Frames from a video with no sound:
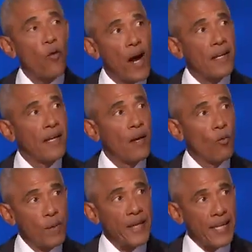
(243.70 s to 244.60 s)
what
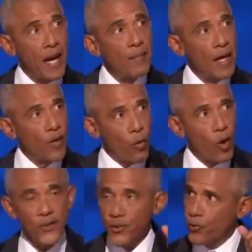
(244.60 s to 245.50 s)
would become the
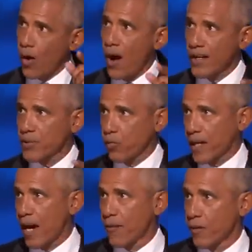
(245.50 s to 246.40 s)
world's strongest
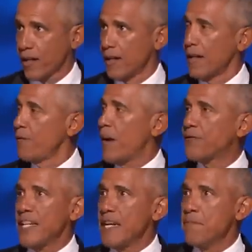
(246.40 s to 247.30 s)
recovery
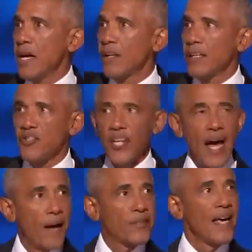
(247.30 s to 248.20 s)
15 million
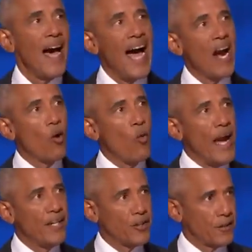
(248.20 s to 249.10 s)
jobs, higher
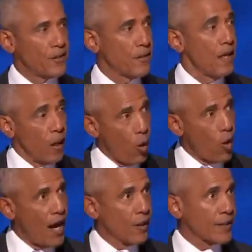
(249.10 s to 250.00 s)
wages, lower
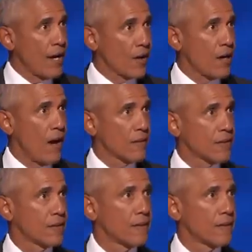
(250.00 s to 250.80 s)
health care costs.